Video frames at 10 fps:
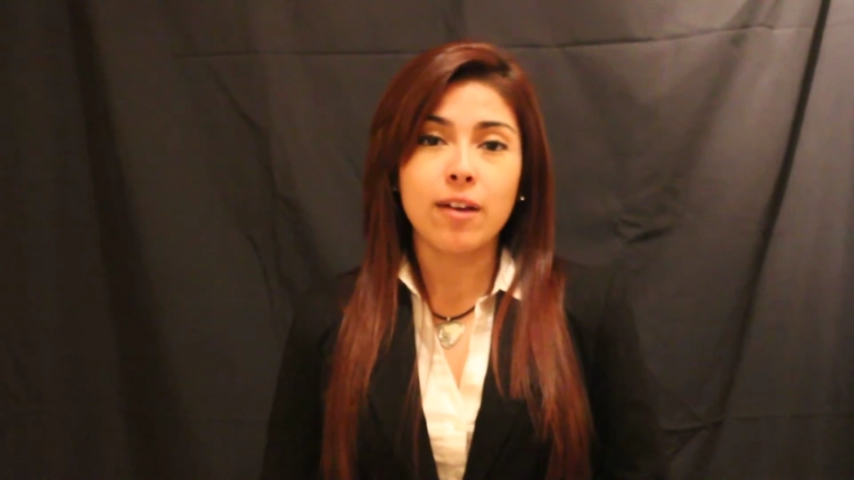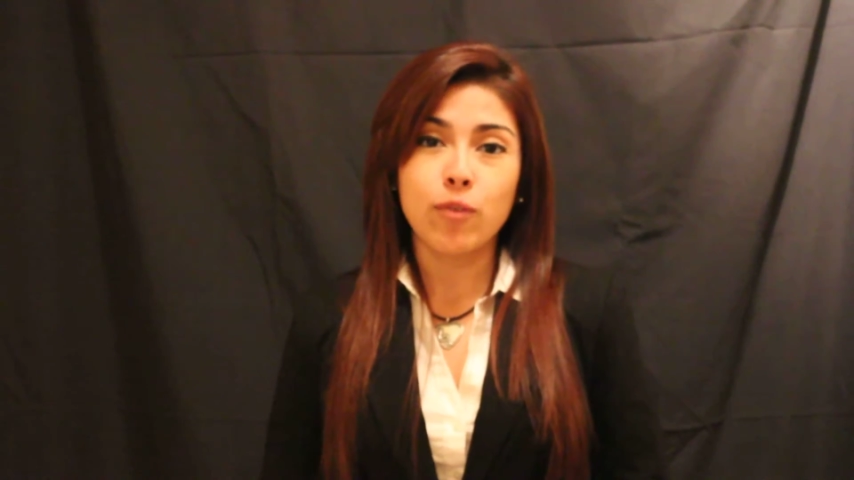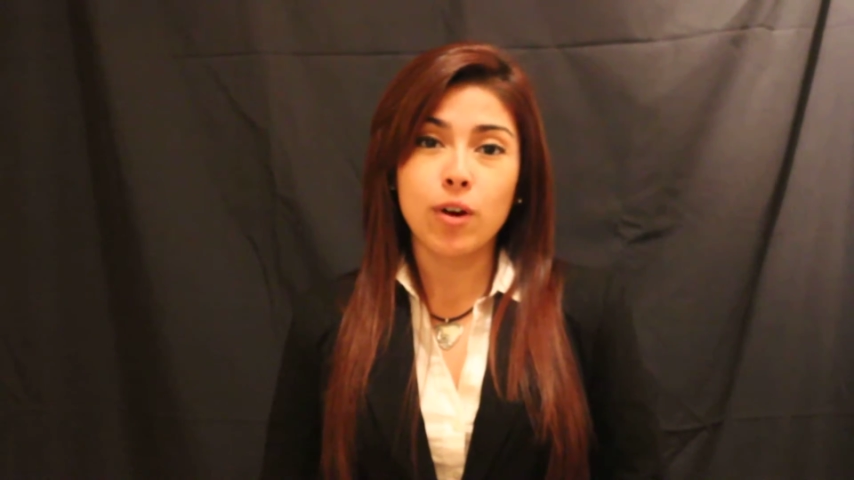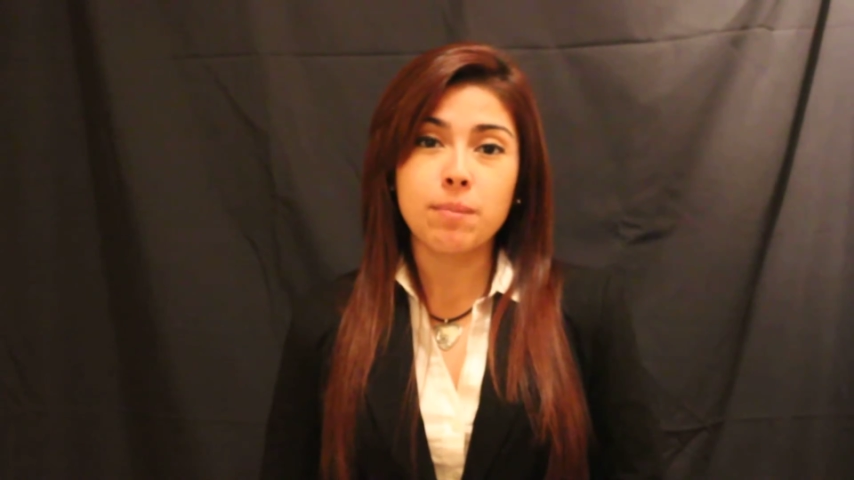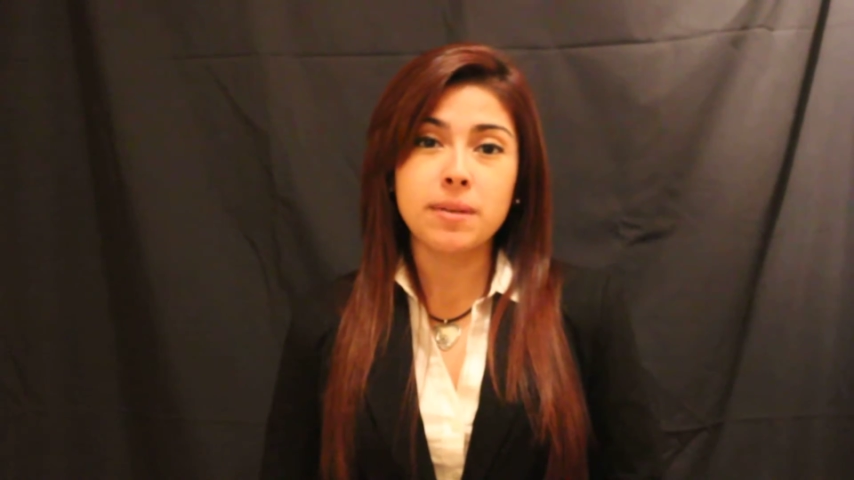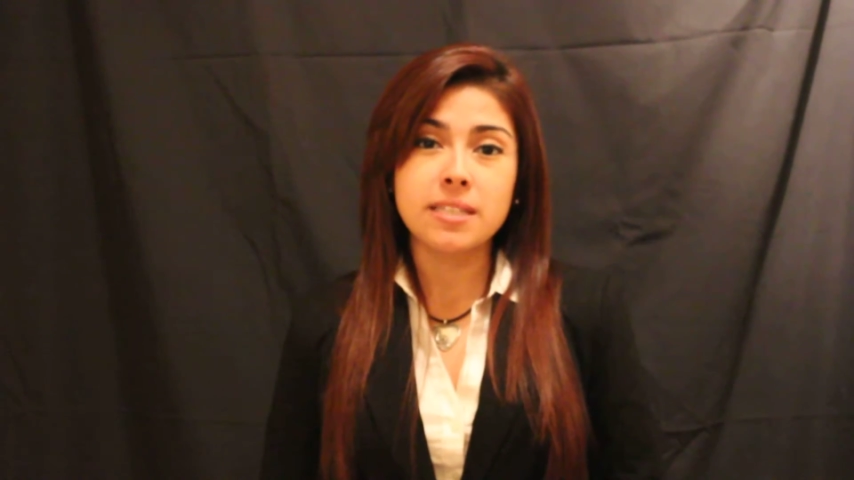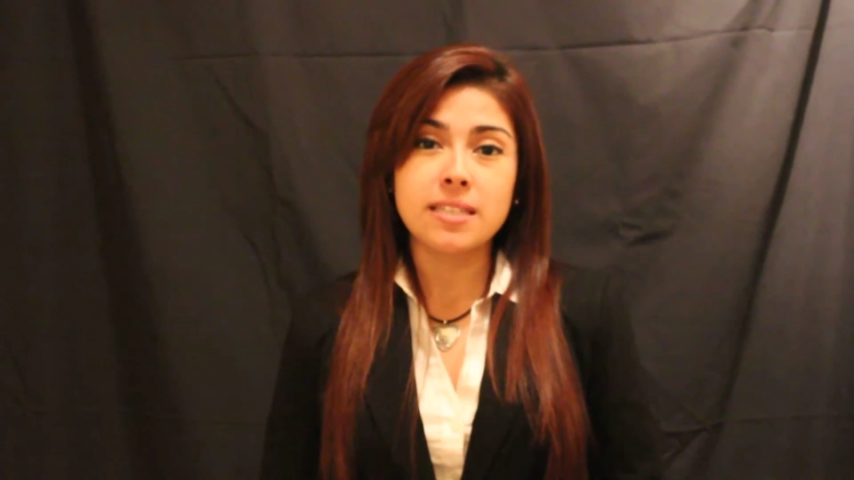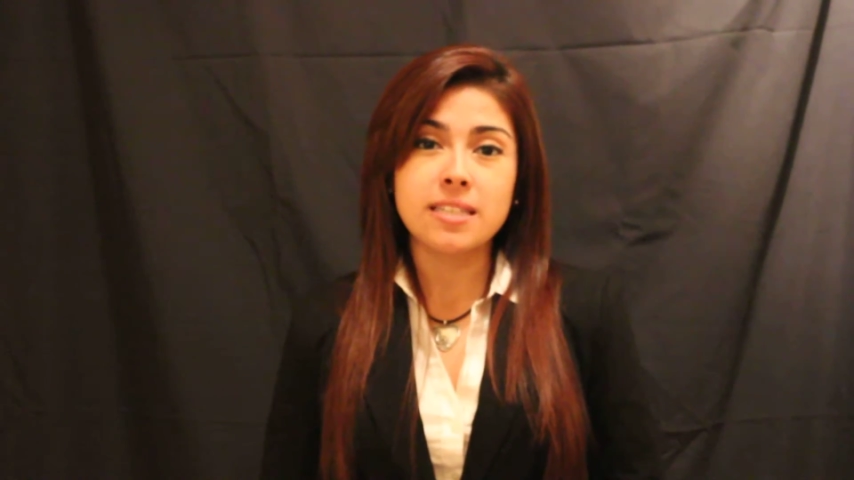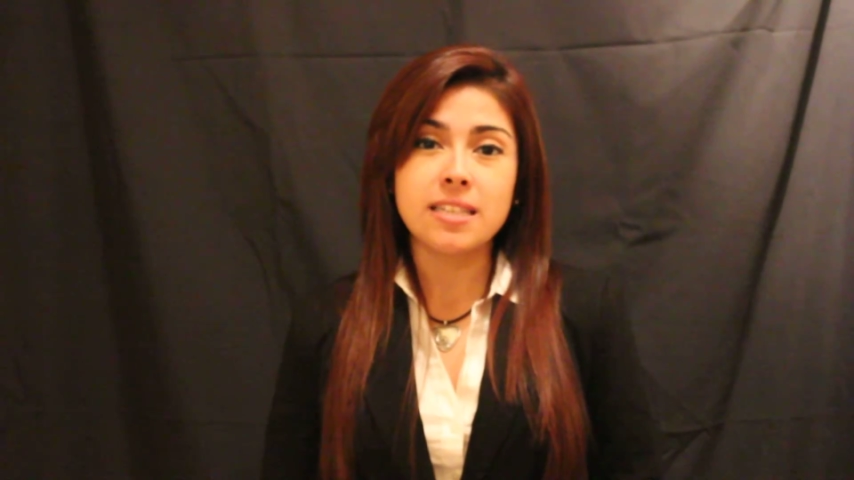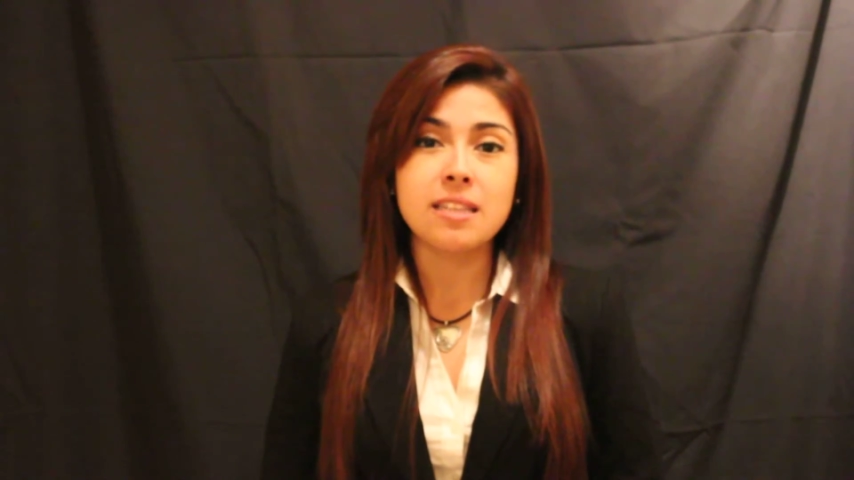for a
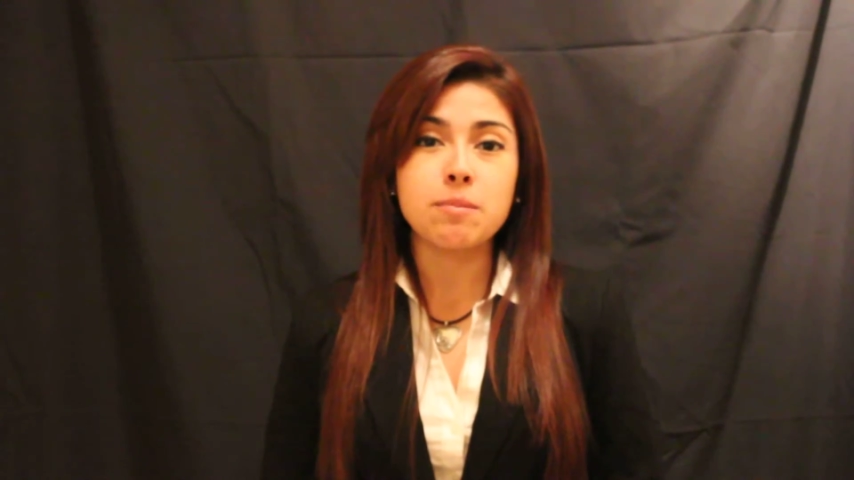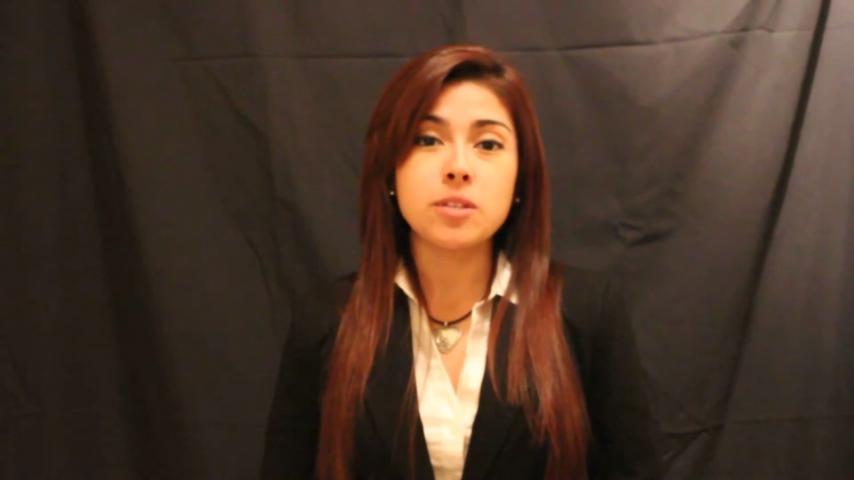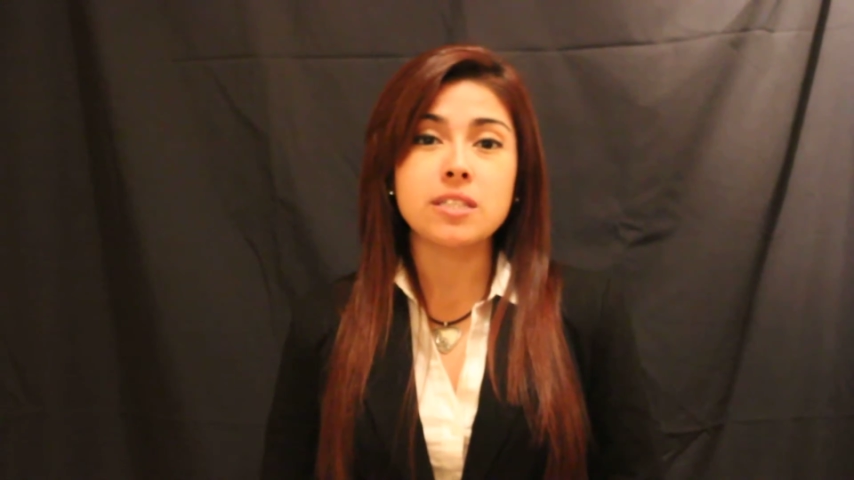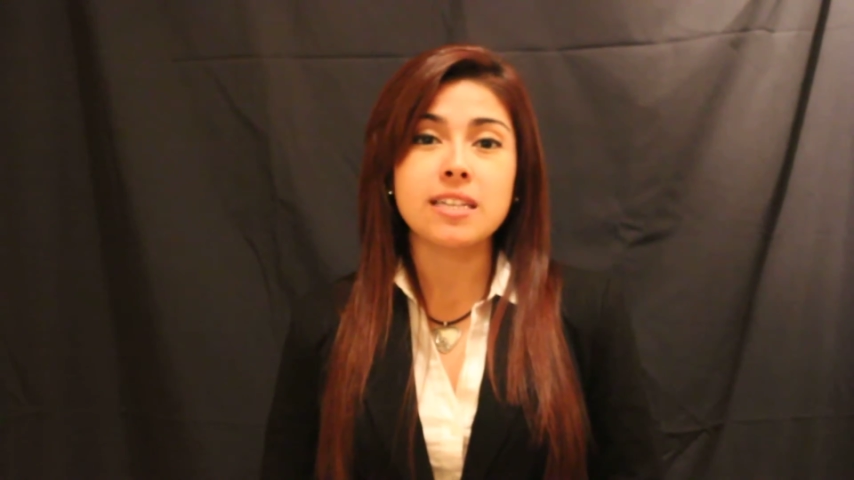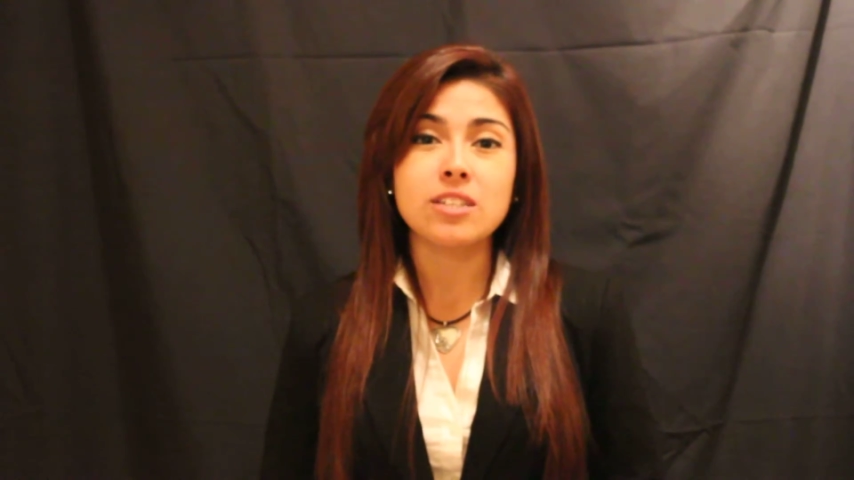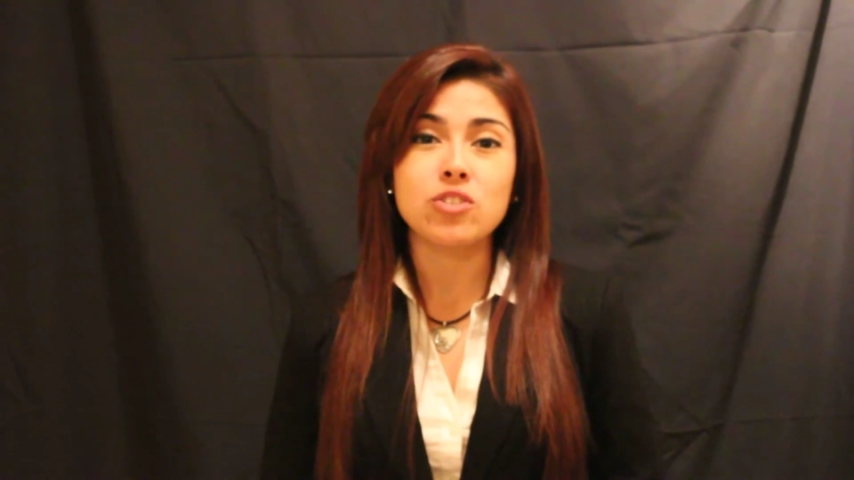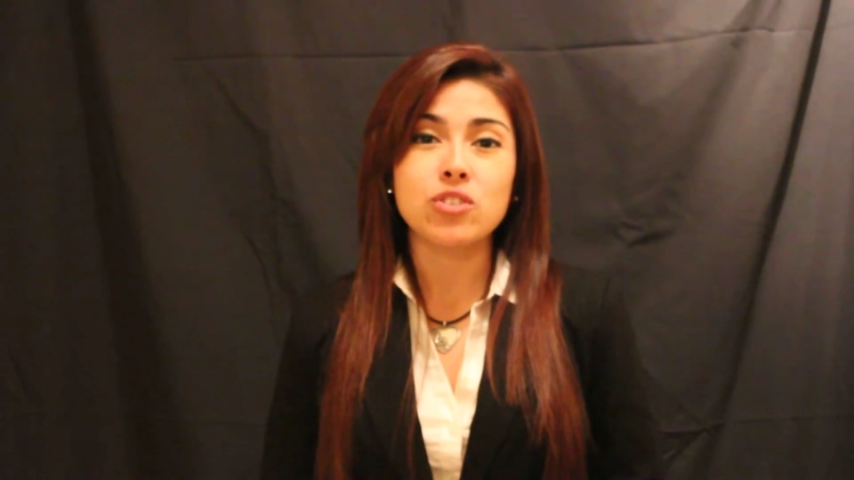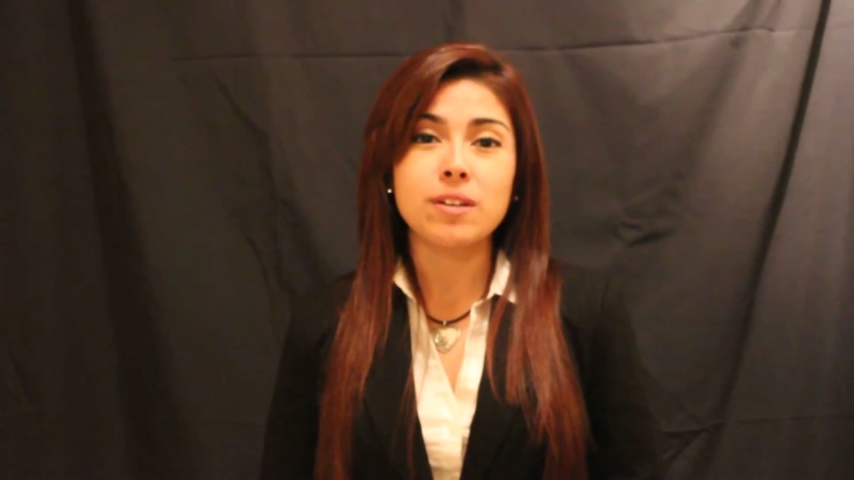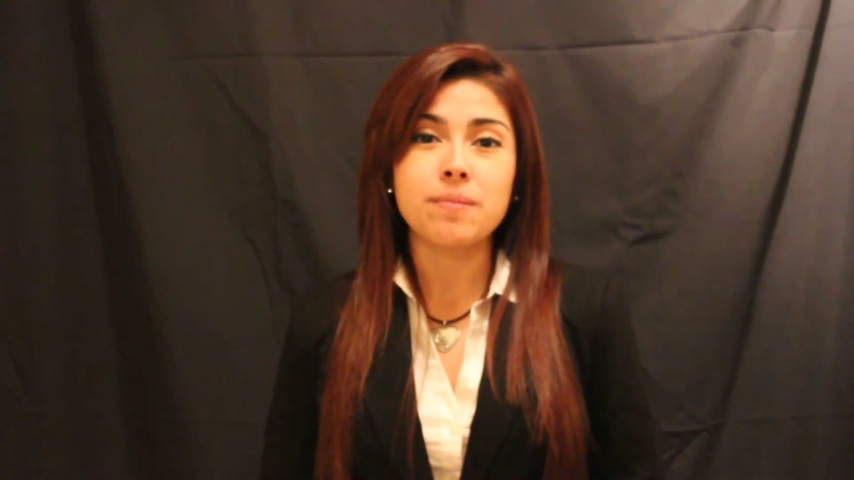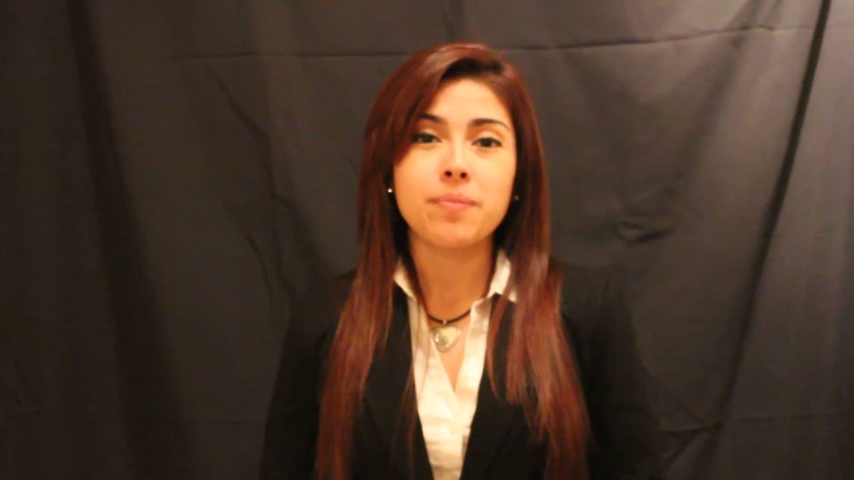business in the music
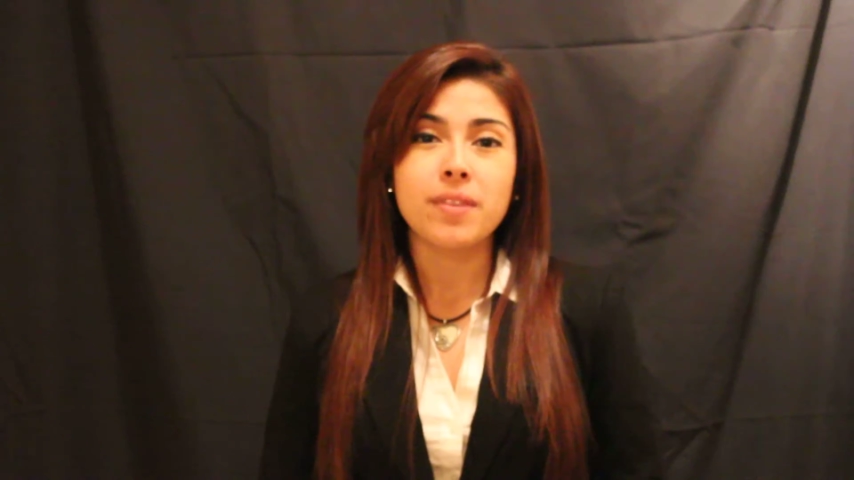industry.